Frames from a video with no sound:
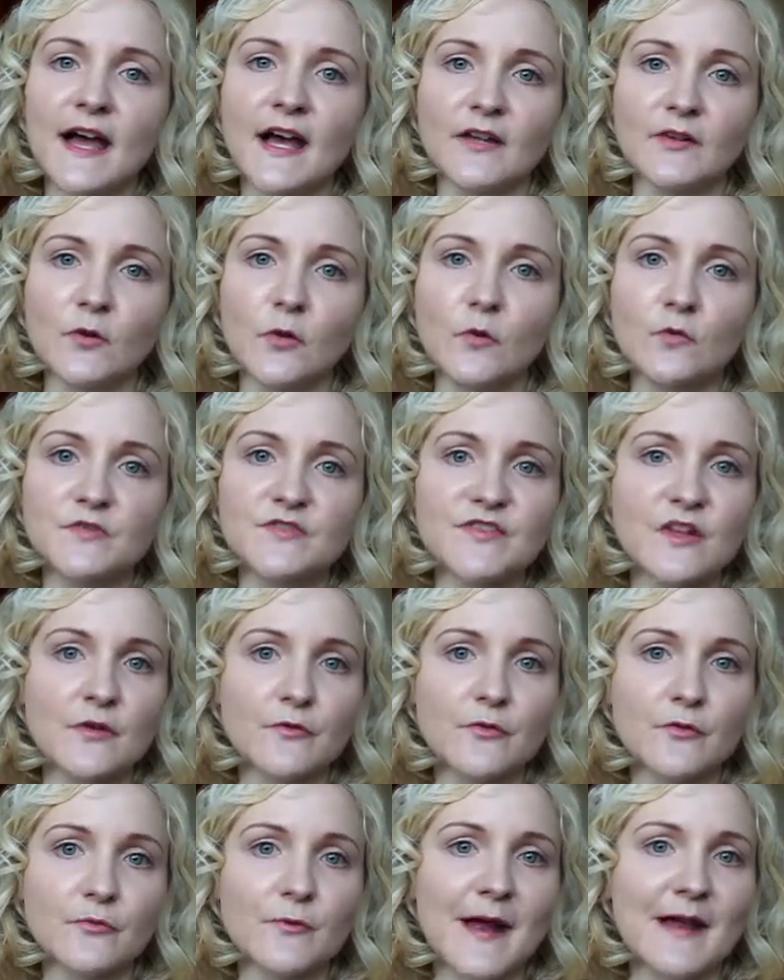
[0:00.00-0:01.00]
and
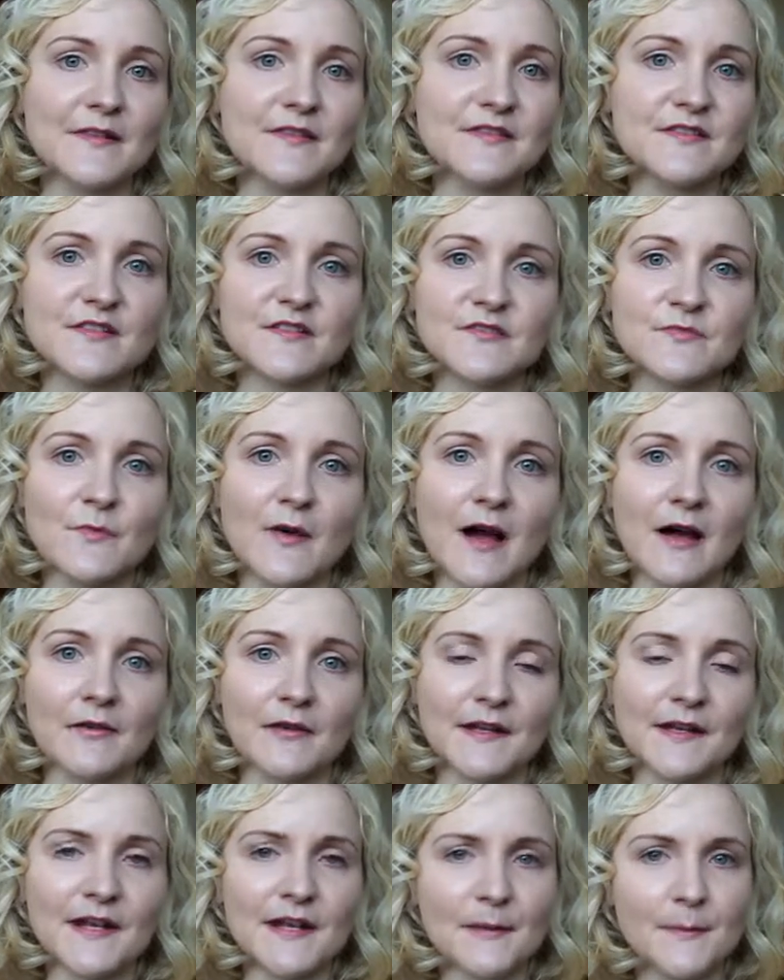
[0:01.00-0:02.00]
also the reds as
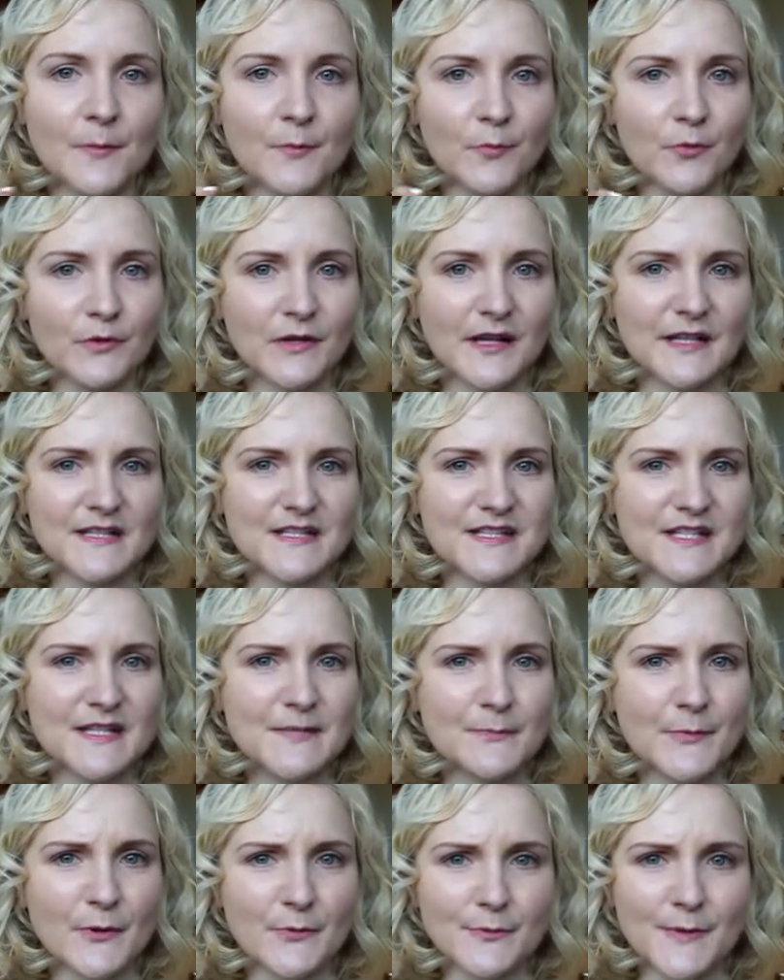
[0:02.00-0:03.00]
well, a little bit more like
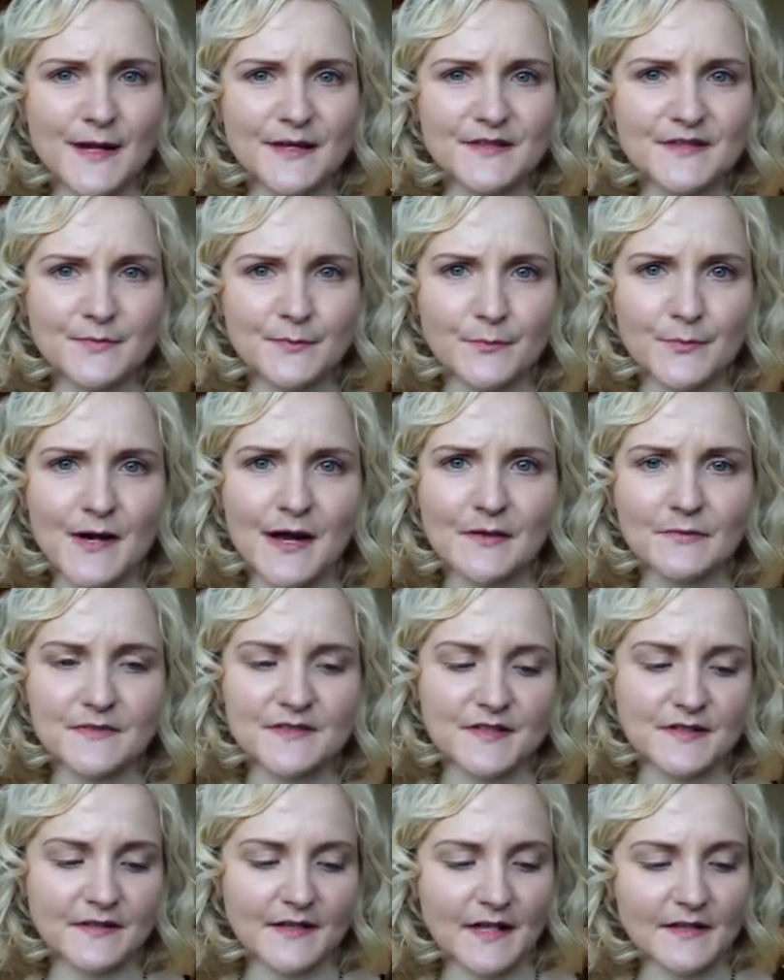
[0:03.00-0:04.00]
deeper reds and
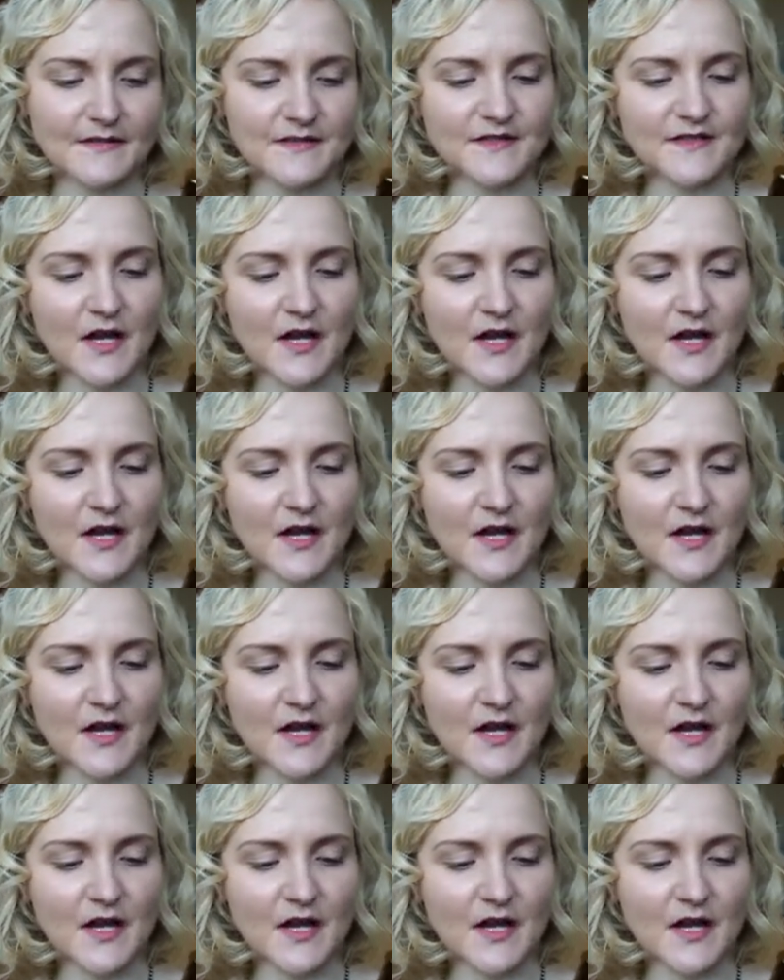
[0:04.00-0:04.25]
browns and that.